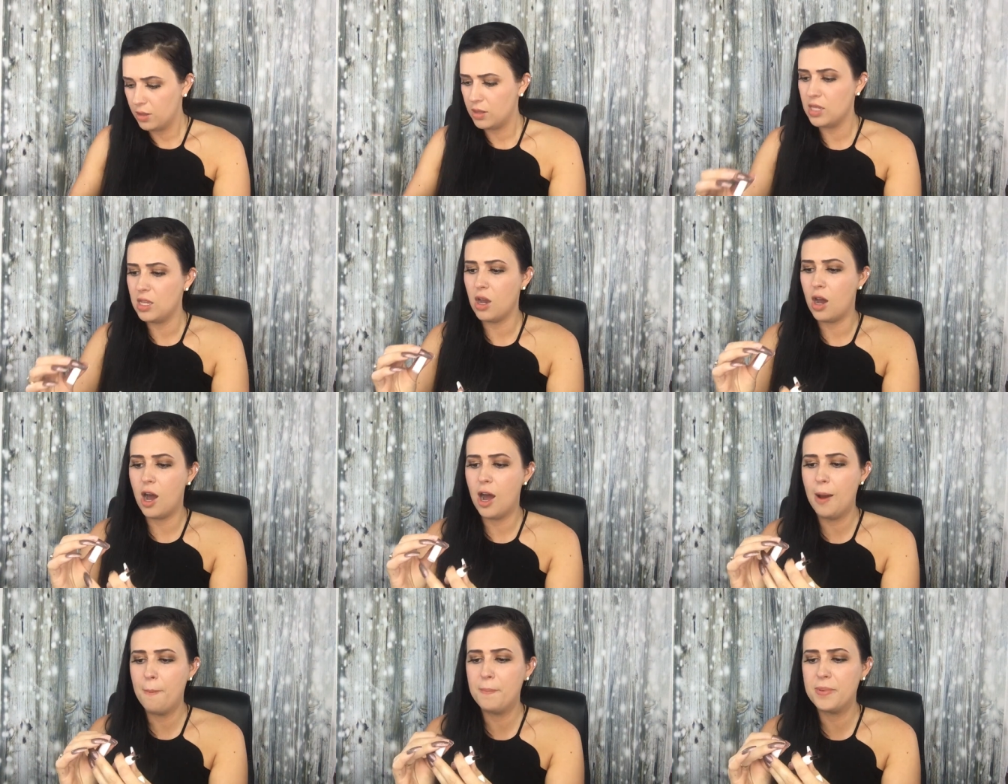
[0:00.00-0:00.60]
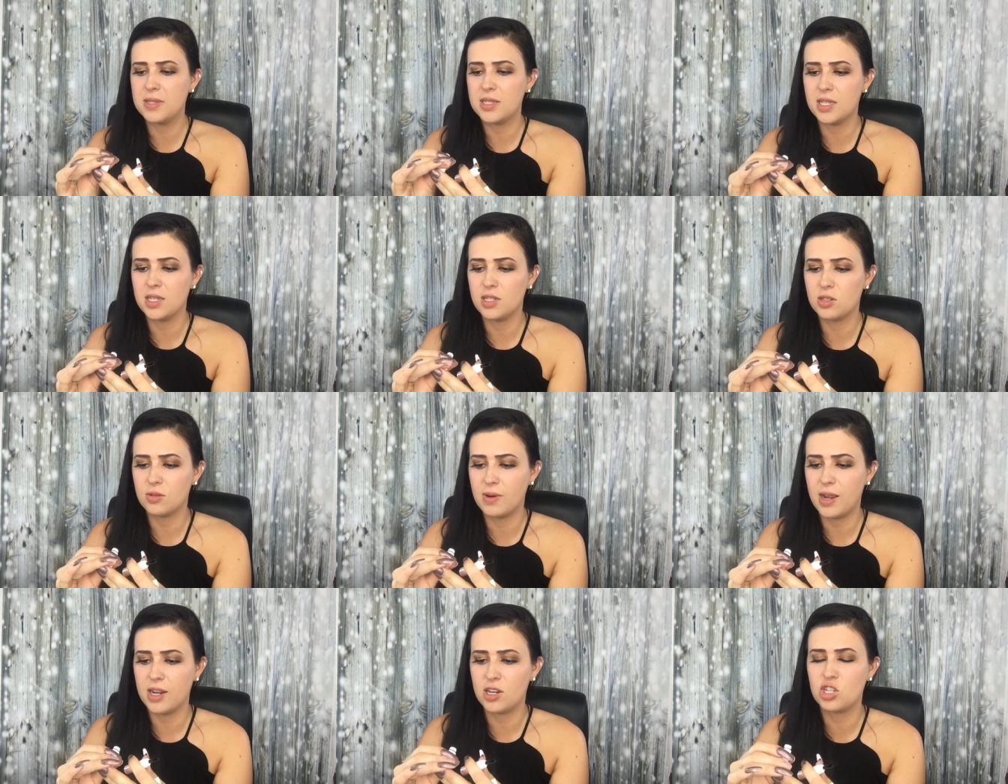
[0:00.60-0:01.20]
the opposite
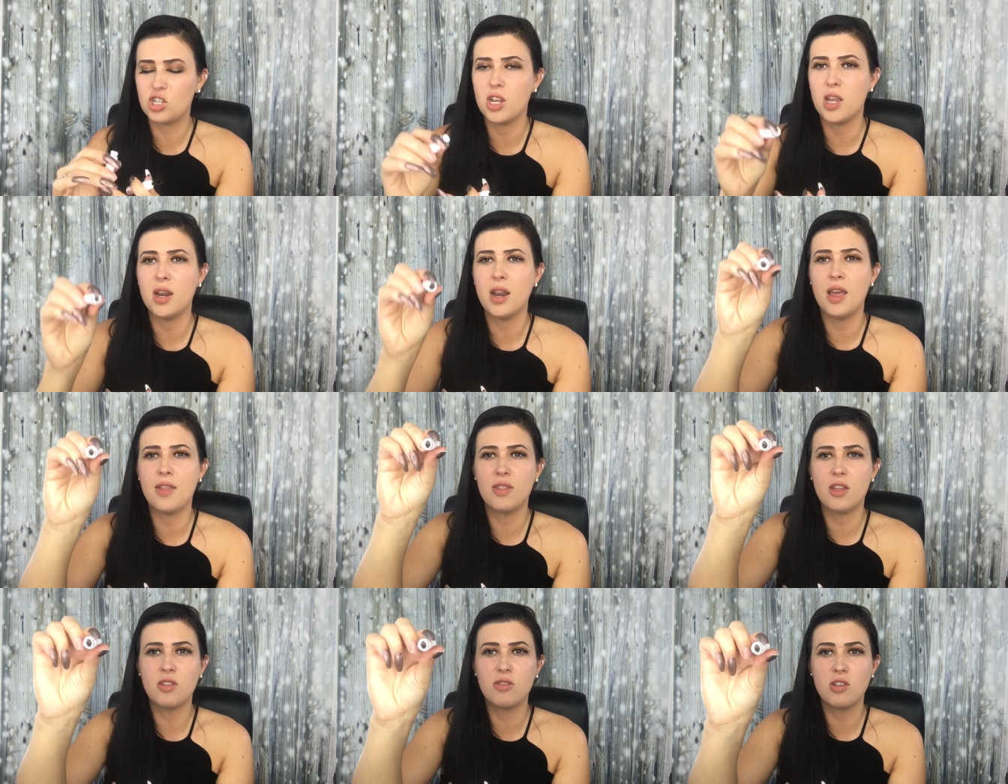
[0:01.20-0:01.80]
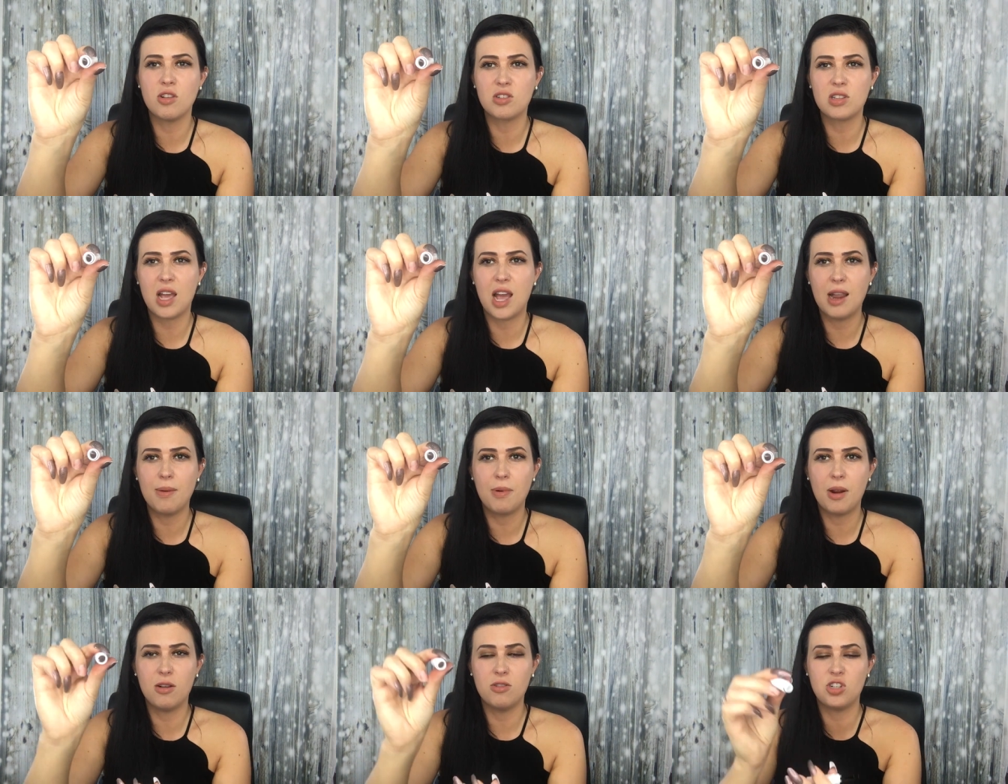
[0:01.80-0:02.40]
direction, and then there's
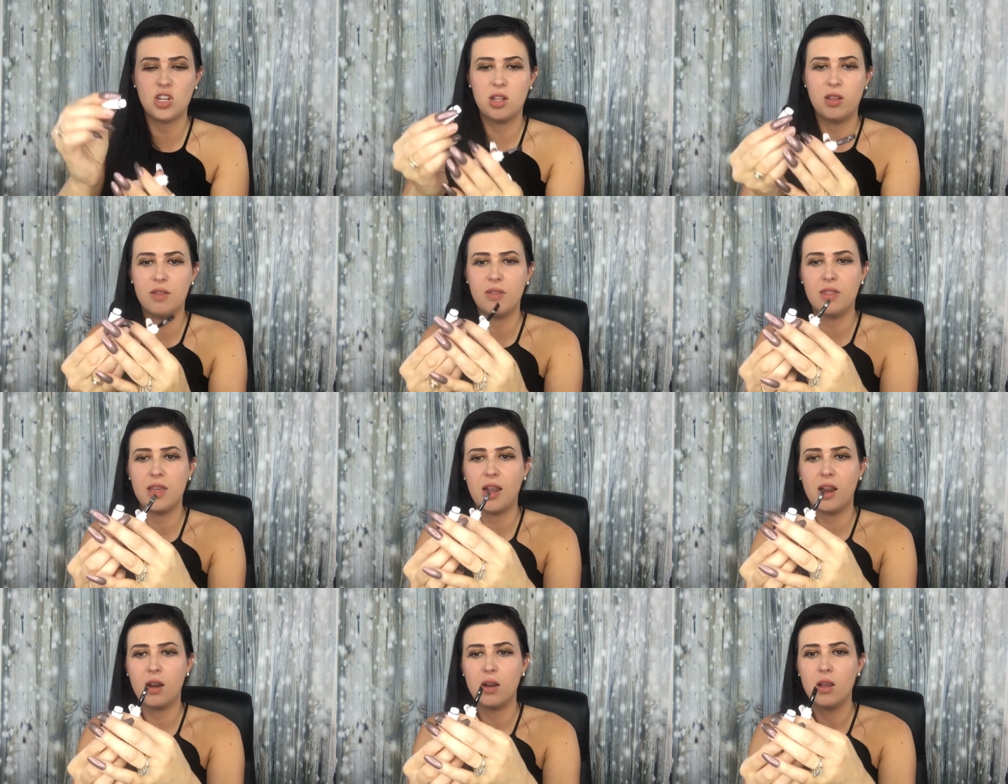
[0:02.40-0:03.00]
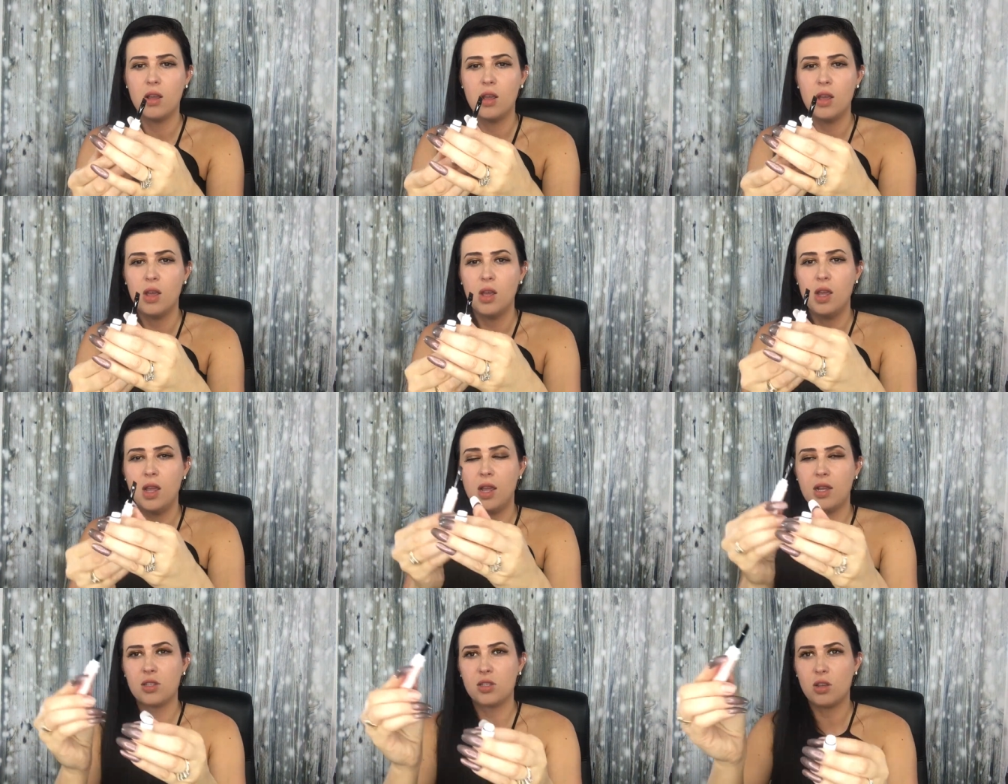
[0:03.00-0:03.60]
eyebrow gel in there.
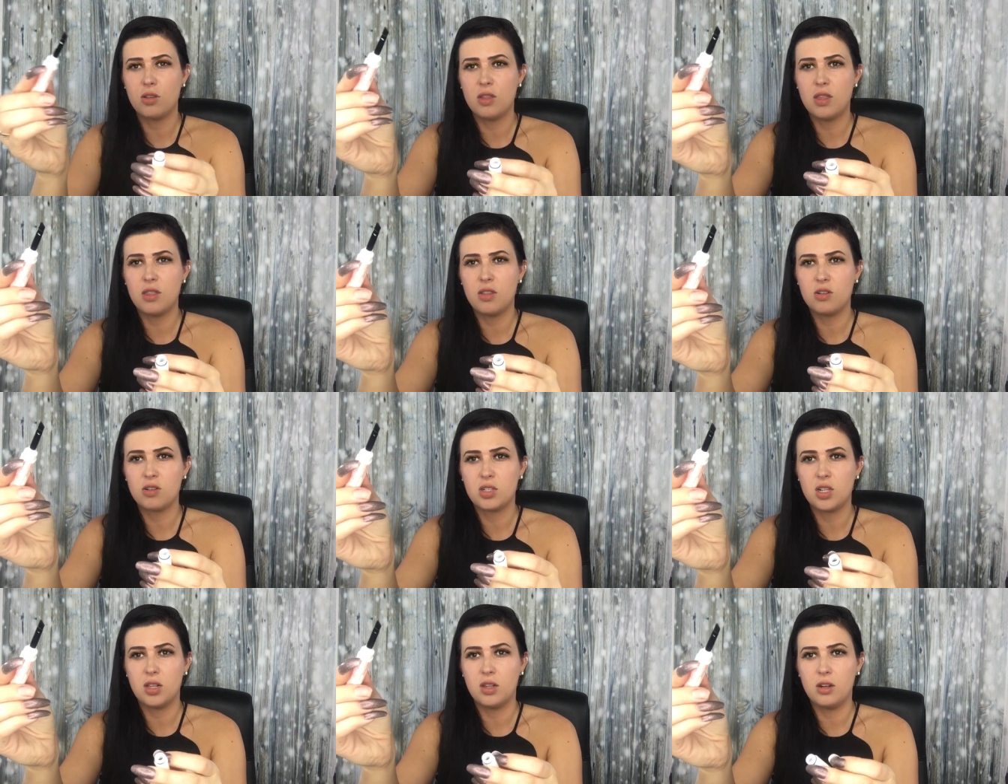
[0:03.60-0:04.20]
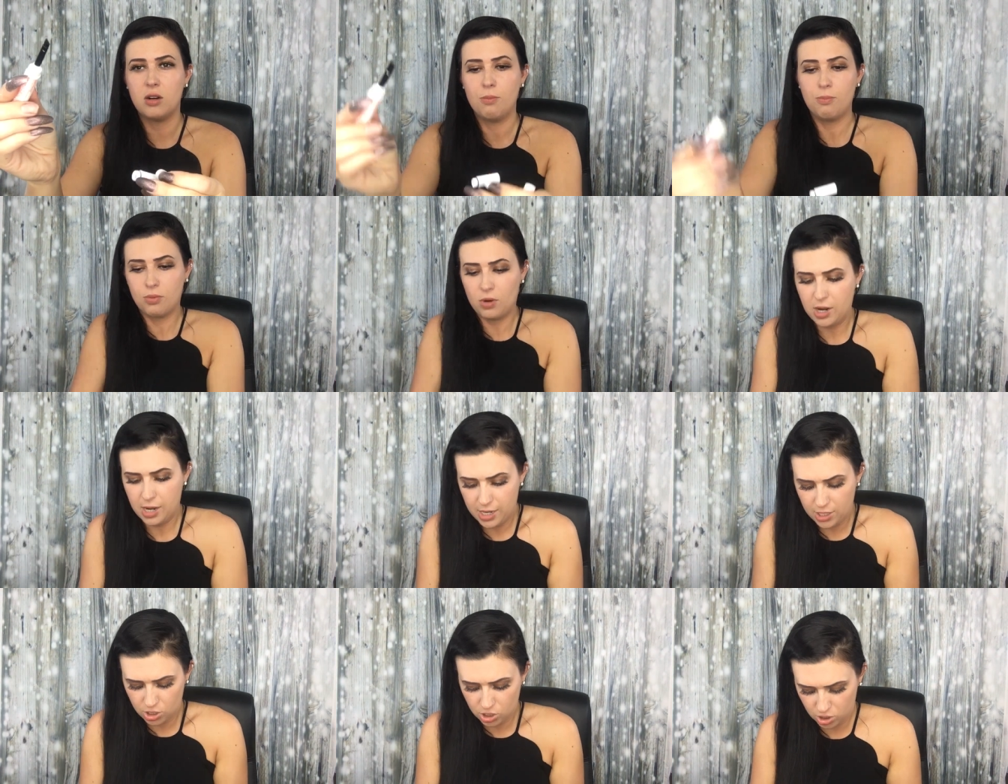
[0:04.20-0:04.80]
So then there's the little
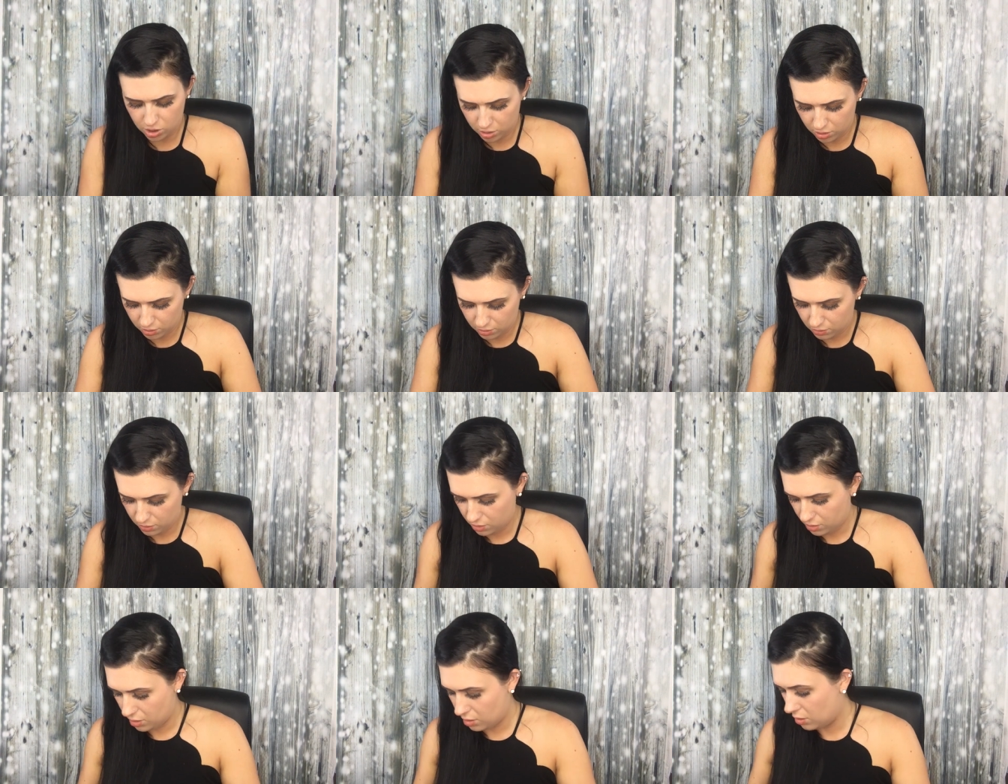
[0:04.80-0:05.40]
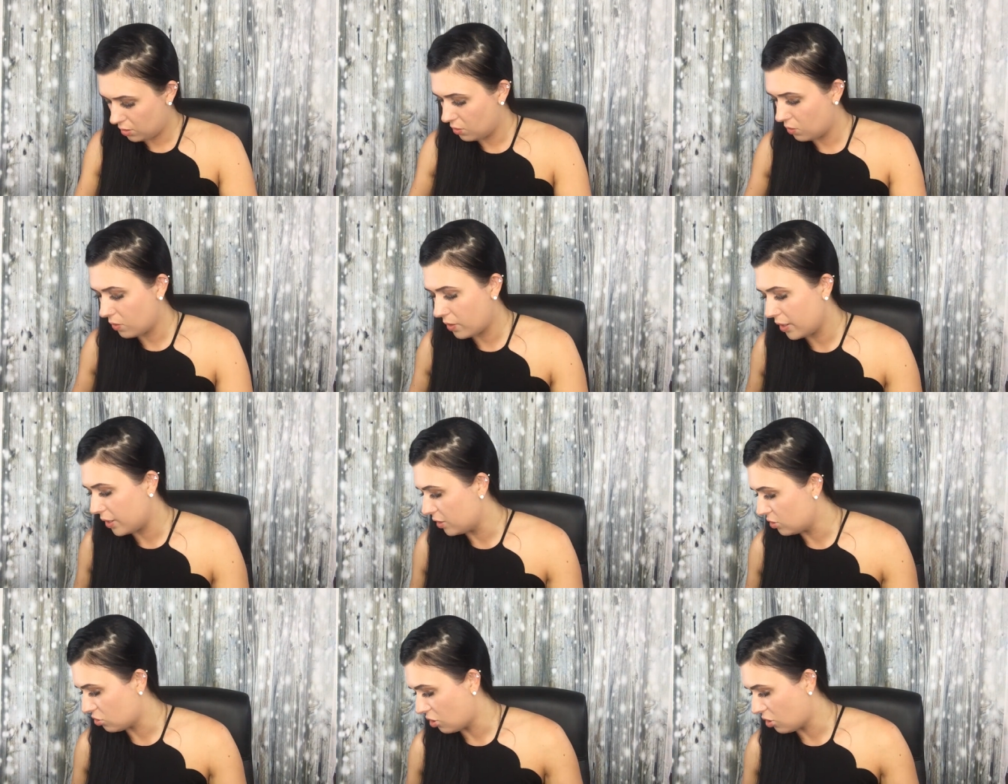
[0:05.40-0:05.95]
brush, or I can